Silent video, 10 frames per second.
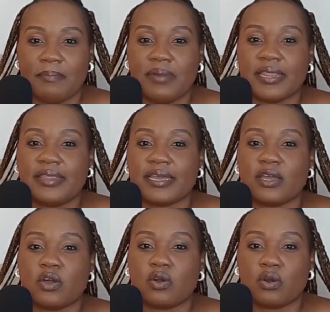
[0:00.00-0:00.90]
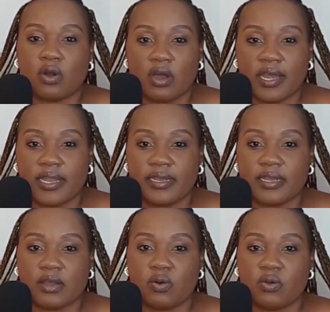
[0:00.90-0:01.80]
But the
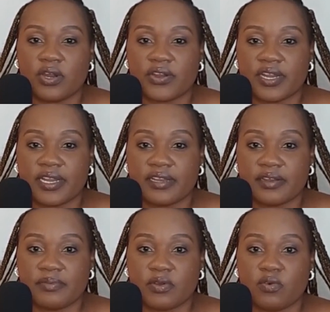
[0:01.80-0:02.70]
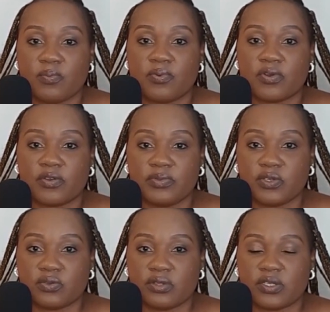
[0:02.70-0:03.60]
God who created me, who brought
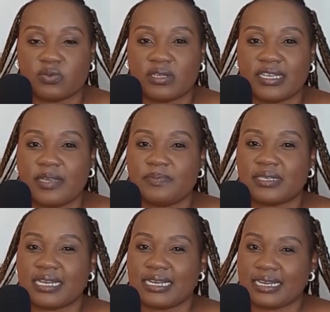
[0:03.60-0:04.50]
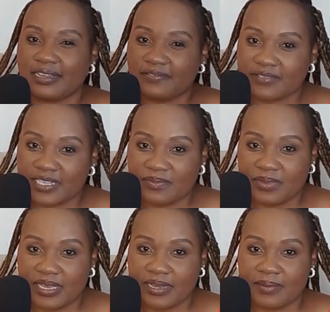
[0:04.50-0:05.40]
me to this world, keeps
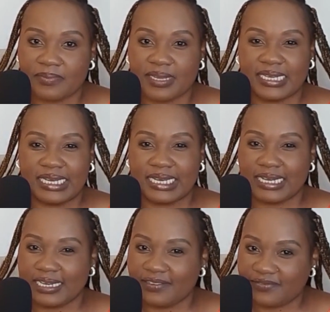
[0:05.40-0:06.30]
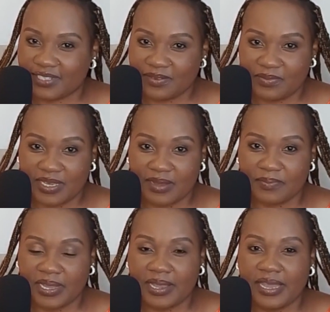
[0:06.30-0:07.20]
lifting me up and lifting me
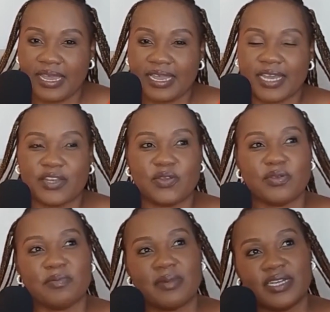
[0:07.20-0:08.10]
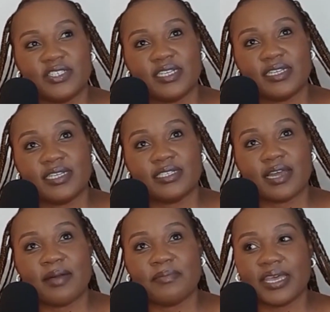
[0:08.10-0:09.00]
up. Can you imagine
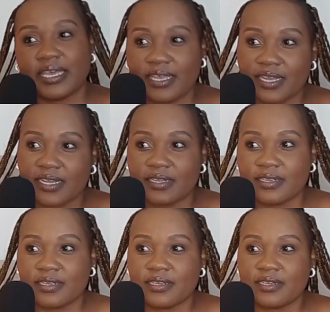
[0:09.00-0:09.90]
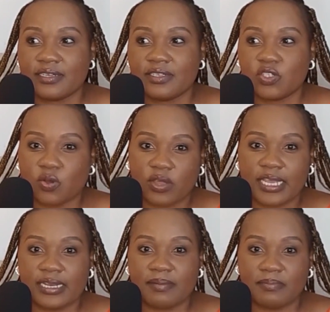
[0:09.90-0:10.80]
that I'm here
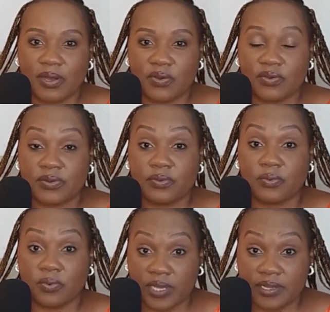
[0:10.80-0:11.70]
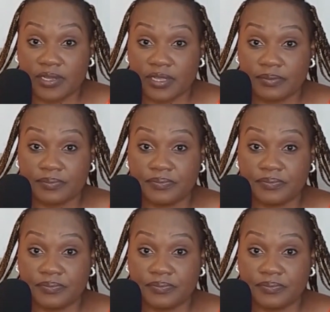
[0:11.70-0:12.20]
talking about wealth?